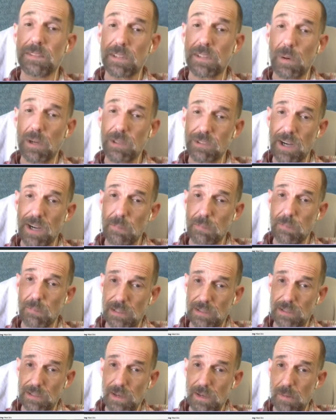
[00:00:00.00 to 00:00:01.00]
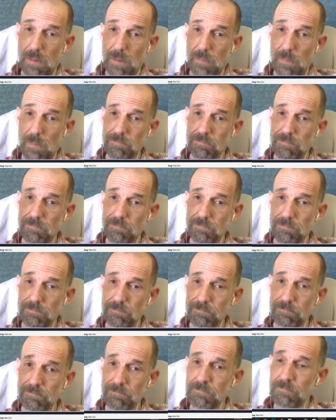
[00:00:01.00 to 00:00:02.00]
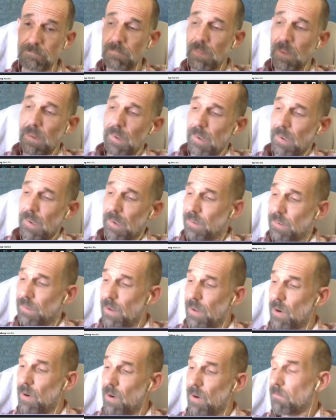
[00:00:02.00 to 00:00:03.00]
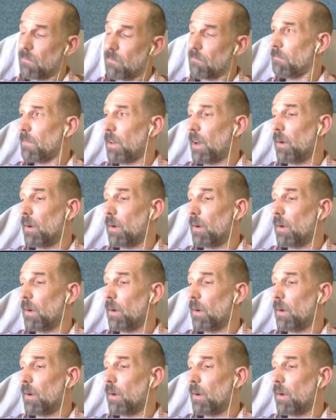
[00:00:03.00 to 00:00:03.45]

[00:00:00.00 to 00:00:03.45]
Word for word: at quadrabble.com. So, you know...